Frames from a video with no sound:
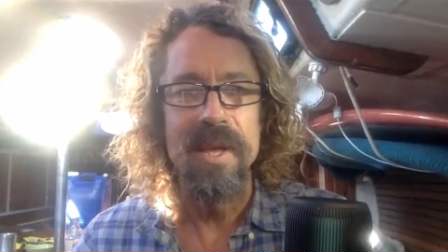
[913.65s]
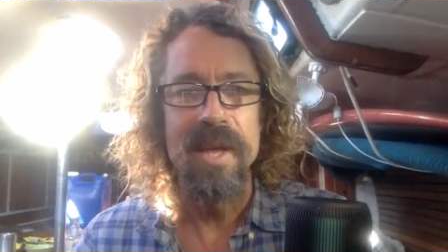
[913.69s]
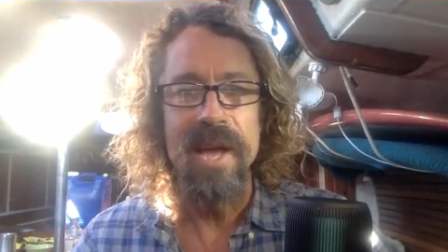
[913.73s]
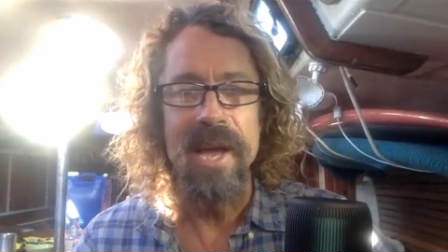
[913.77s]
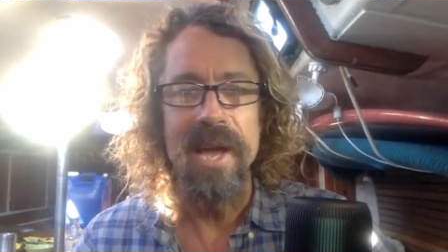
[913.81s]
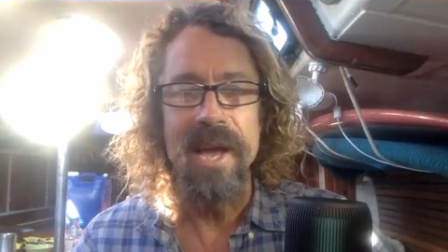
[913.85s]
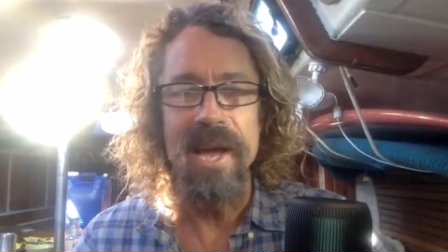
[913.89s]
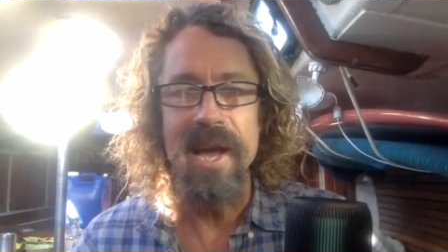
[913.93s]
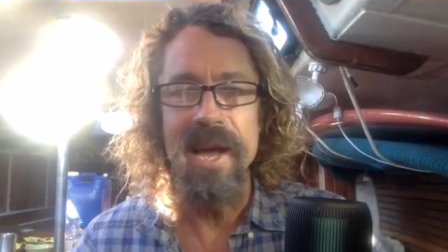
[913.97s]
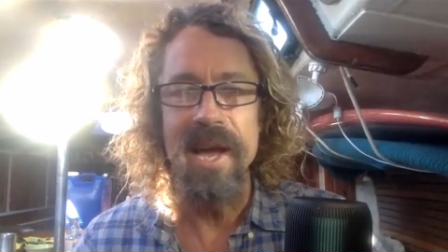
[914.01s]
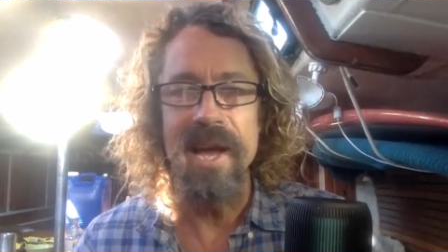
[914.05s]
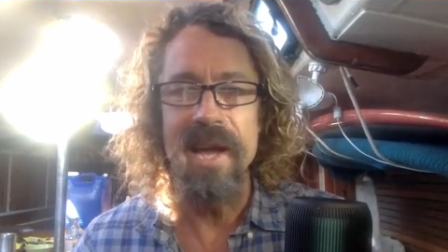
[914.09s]

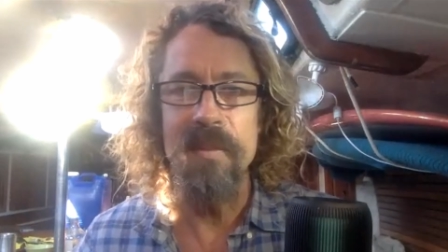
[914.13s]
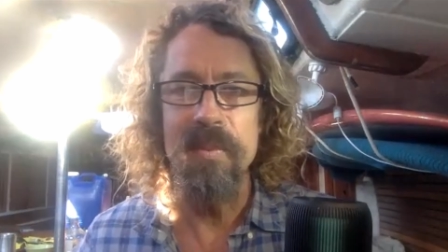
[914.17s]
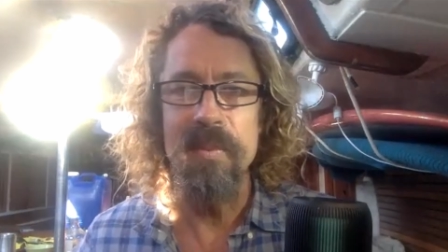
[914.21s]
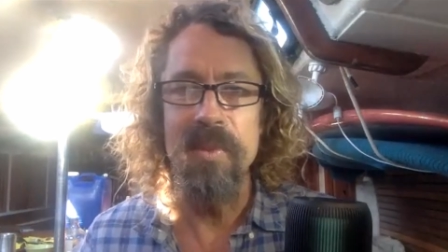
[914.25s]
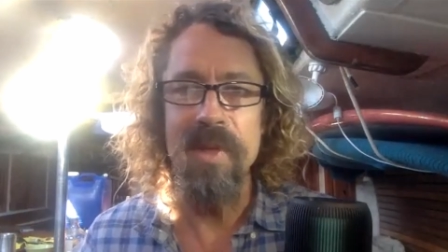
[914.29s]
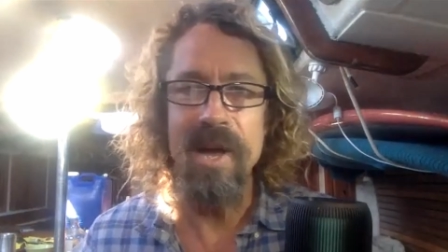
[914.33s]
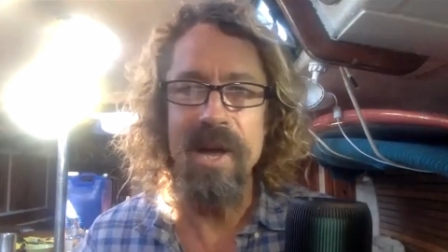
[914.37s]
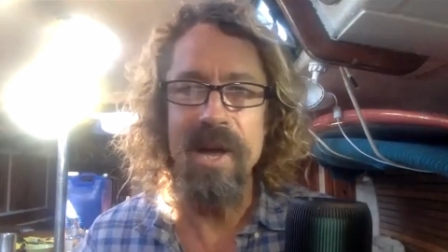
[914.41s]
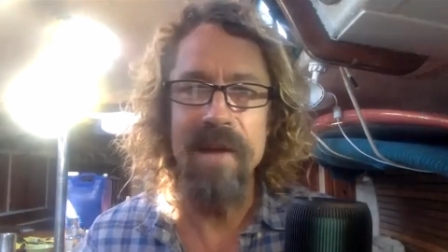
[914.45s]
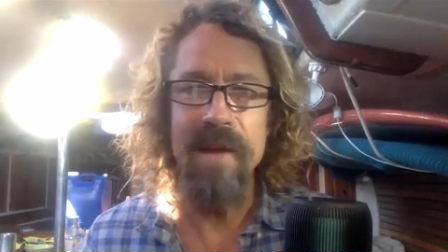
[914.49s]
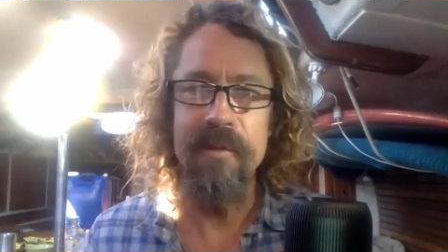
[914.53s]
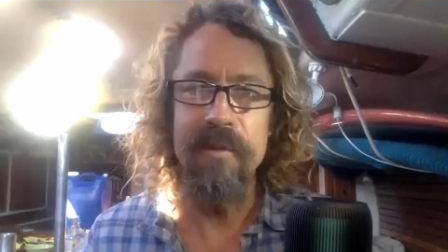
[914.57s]
I, I, had
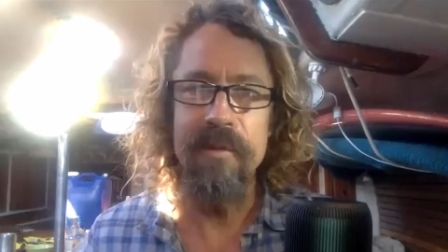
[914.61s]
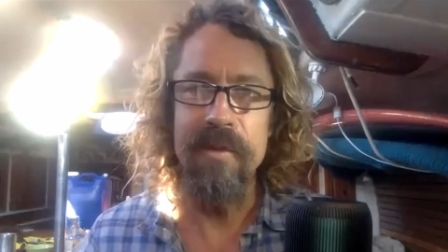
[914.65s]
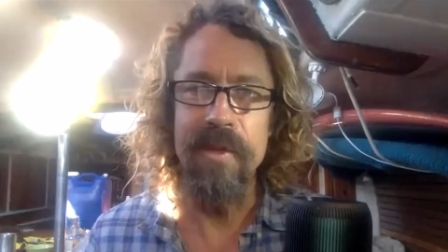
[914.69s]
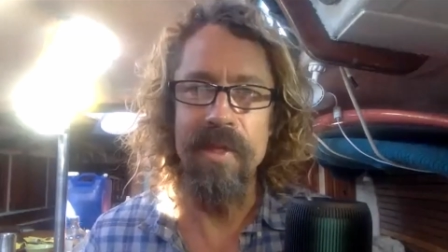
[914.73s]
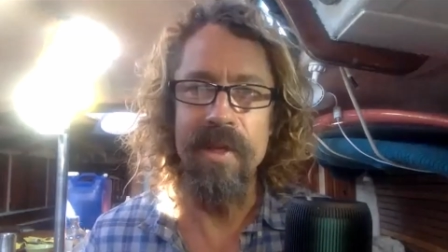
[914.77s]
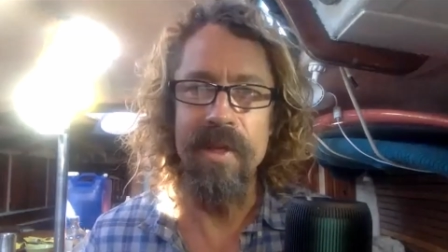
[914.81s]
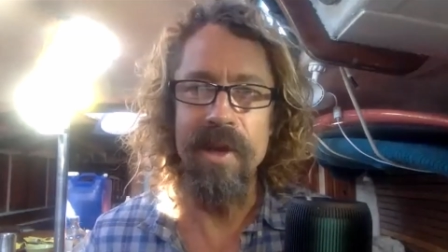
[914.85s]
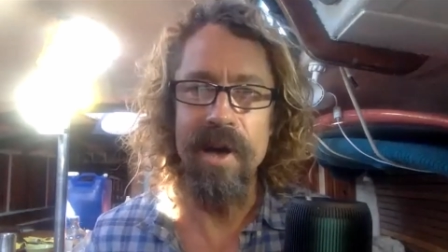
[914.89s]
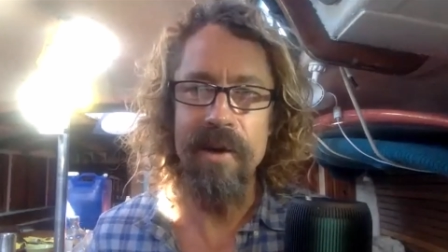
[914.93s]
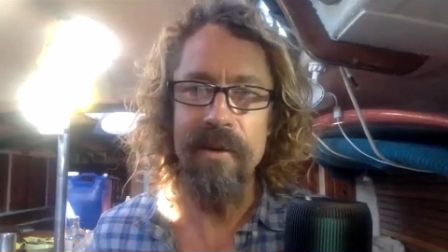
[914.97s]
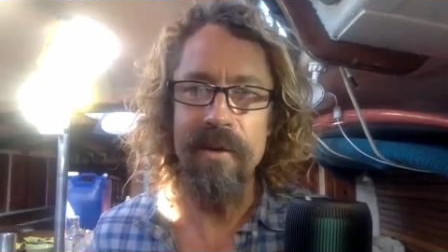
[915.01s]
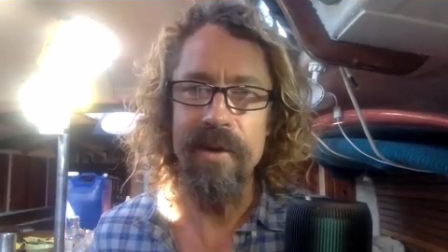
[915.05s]
applied for the
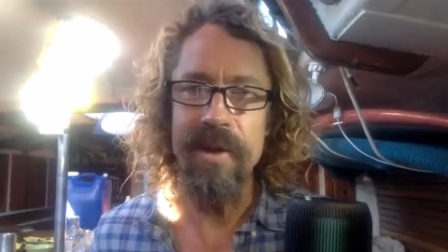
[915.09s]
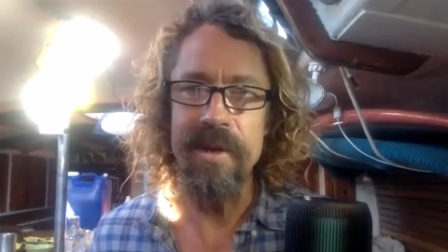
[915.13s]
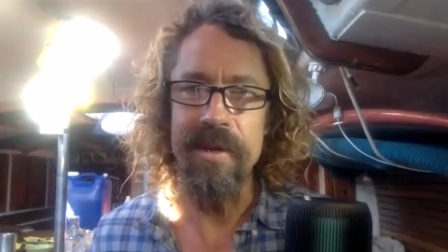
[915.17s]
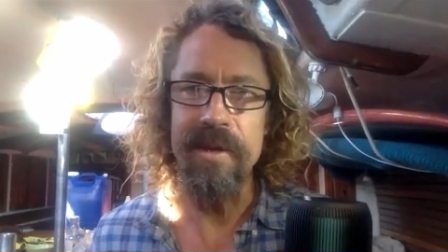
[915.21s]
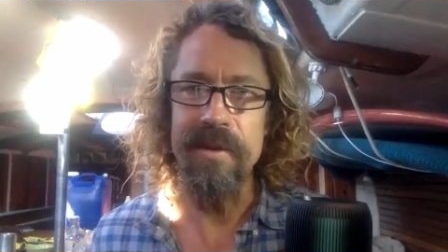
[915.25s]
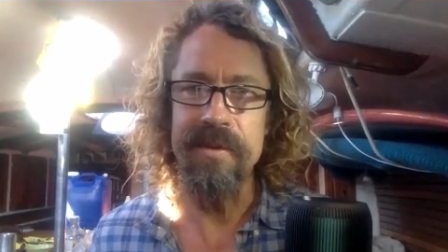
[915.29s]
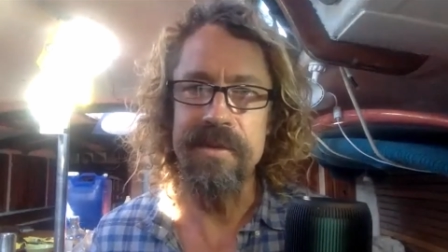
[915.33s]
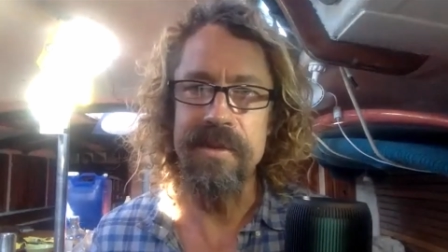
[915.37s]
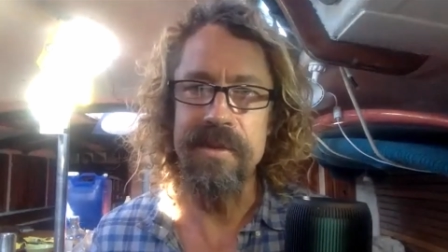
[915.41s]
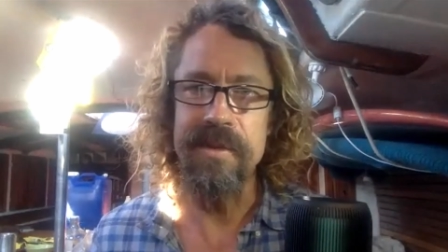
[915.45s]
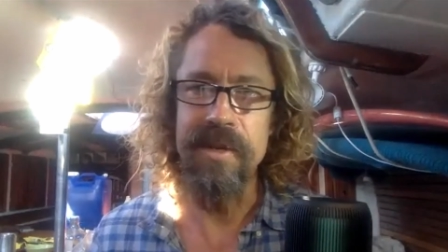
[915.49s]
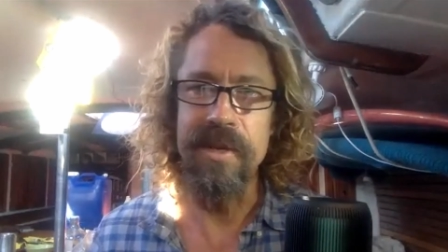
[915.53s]
lottery
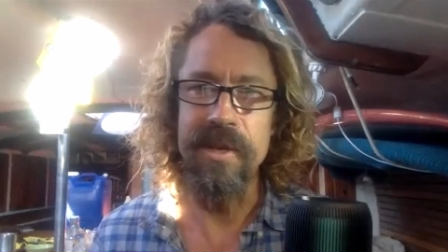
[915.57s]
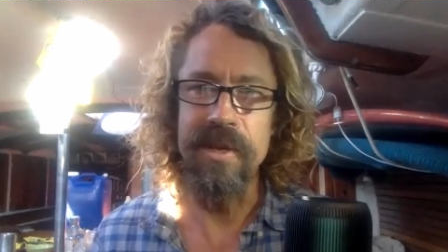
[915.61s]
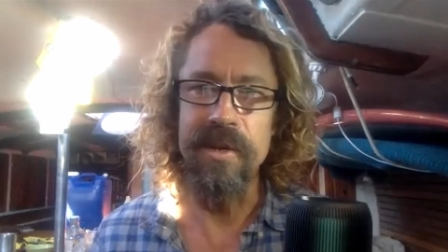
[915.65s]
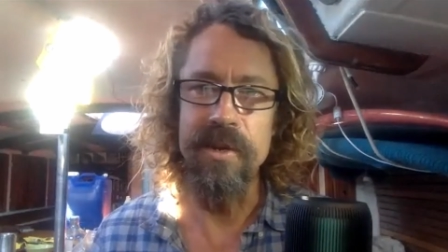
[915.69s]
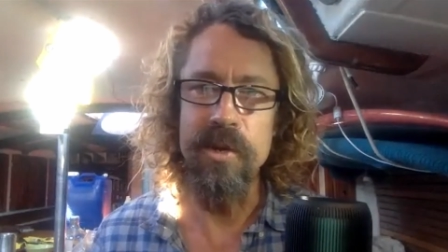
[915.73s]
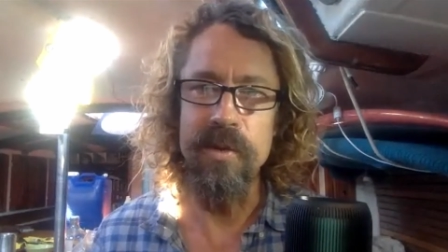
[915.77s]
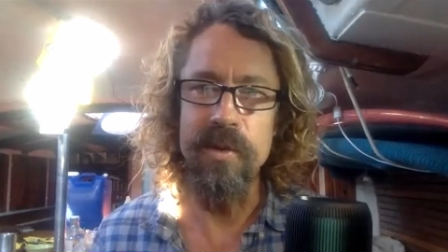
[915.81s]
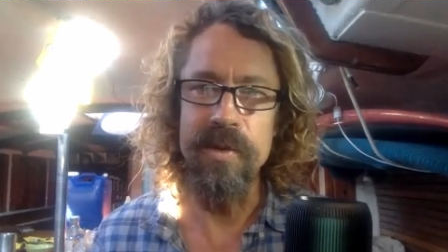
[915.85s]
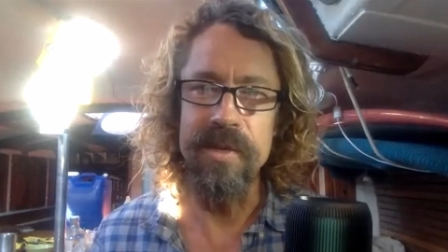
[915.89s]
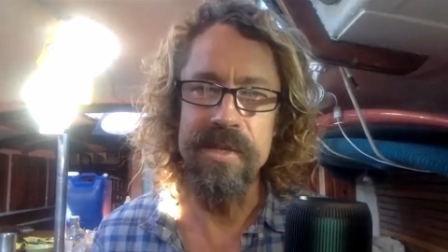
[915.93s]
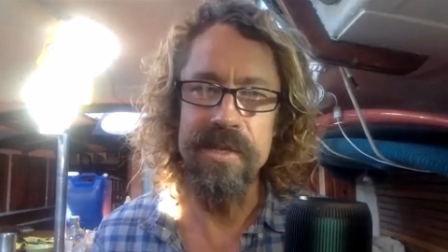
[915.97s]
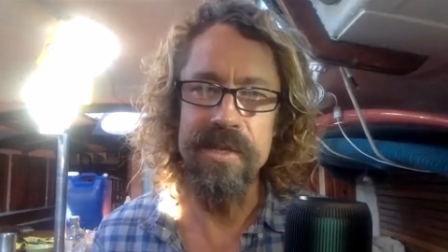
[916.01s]
to, to
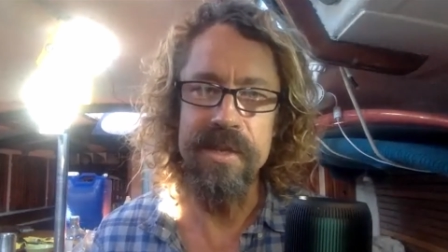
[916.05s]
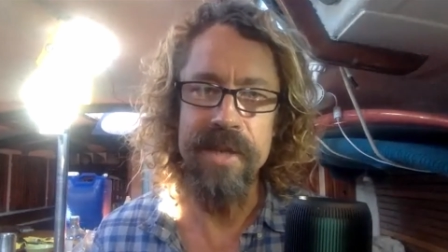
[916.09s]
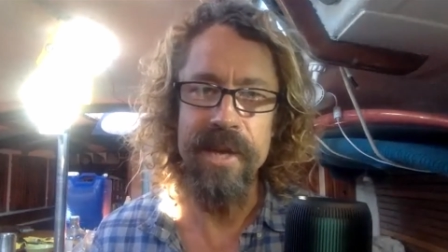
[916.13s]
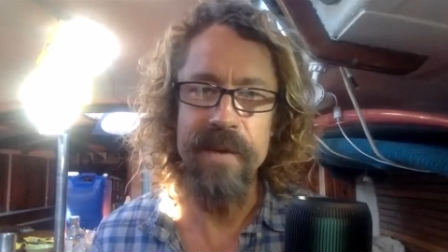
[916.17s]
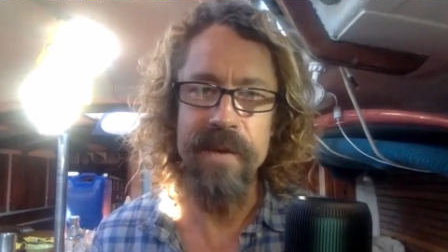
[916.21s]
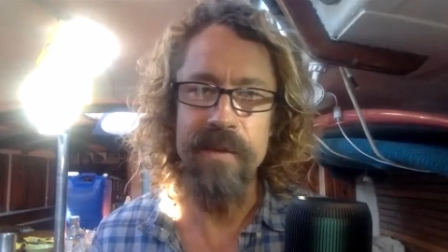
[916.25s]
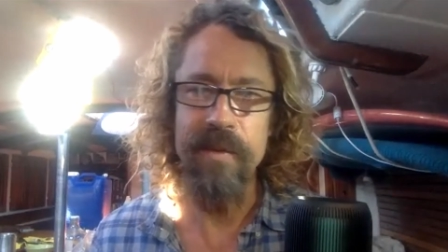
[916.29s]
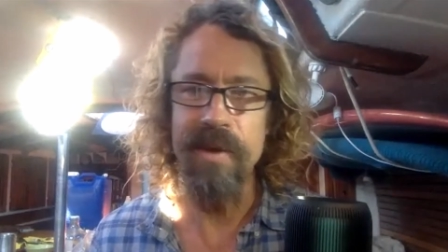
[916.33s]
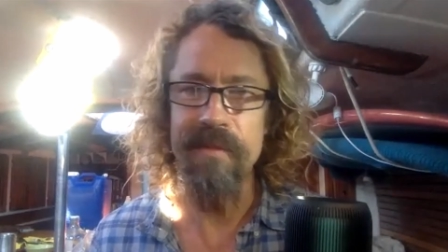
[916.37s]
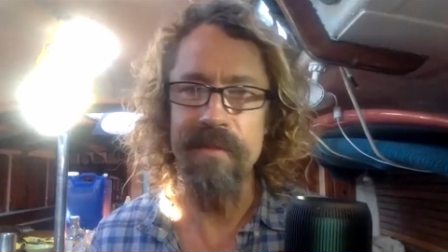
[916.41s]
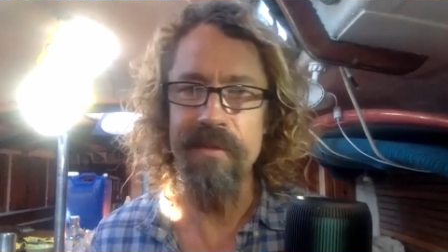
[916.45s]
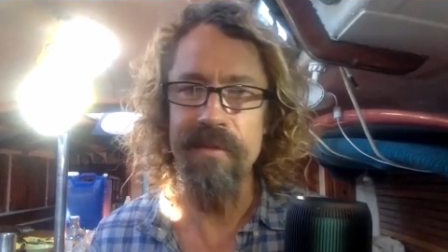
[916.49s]
canoe the
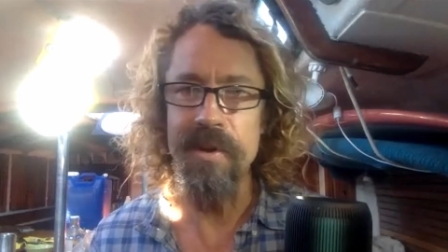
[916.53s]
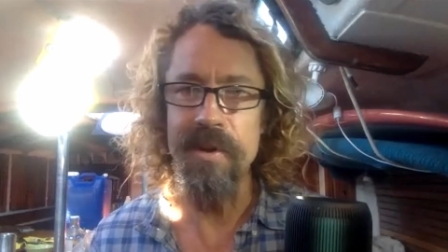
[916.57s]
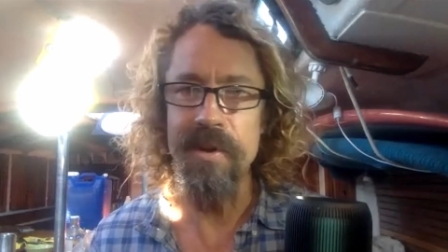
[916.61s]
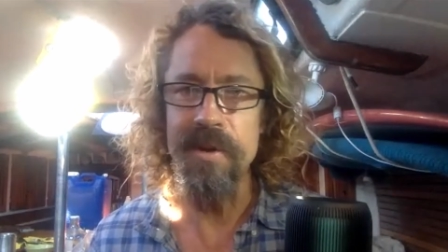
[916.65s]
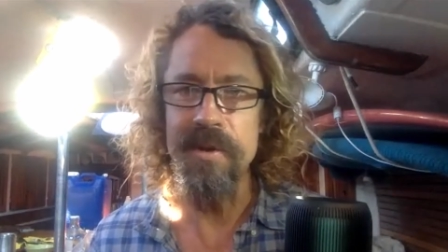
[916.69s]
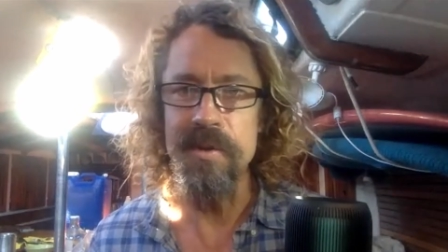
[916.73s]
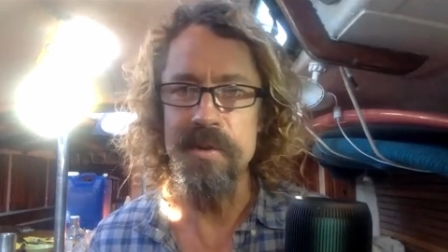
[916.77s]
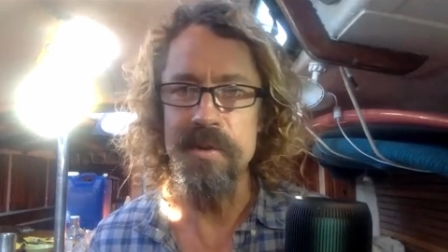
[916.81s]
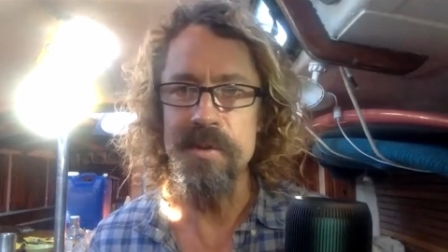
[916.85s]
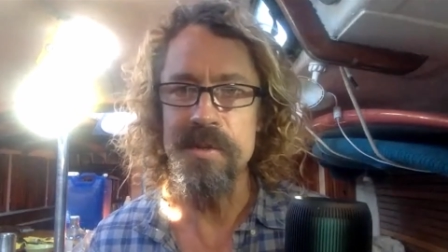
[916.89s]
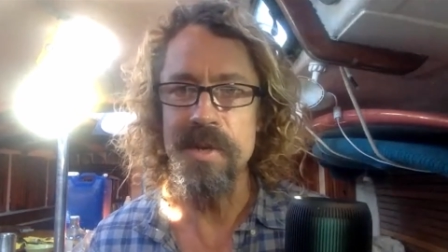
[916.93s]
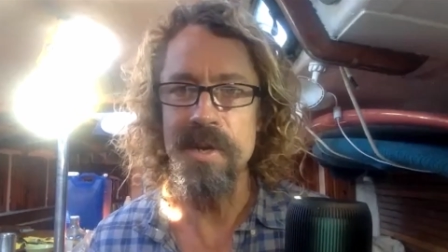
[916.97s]
Snake River
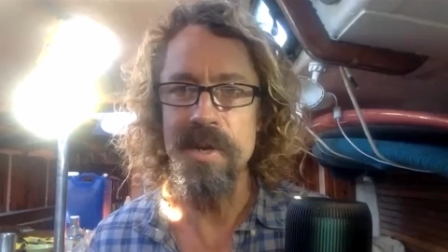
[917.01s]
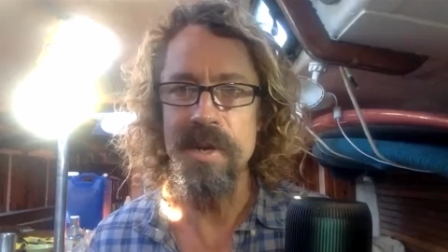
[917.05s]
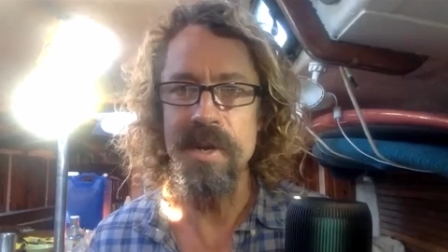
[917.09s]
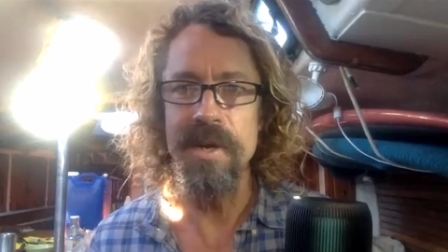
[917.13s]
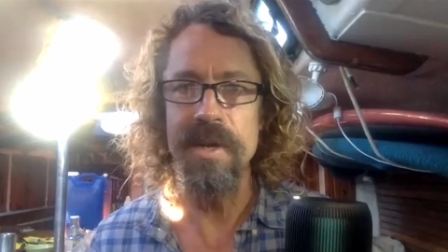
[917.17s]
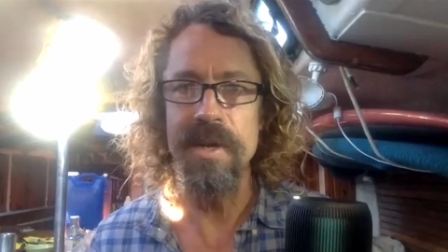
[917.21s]
in Utah,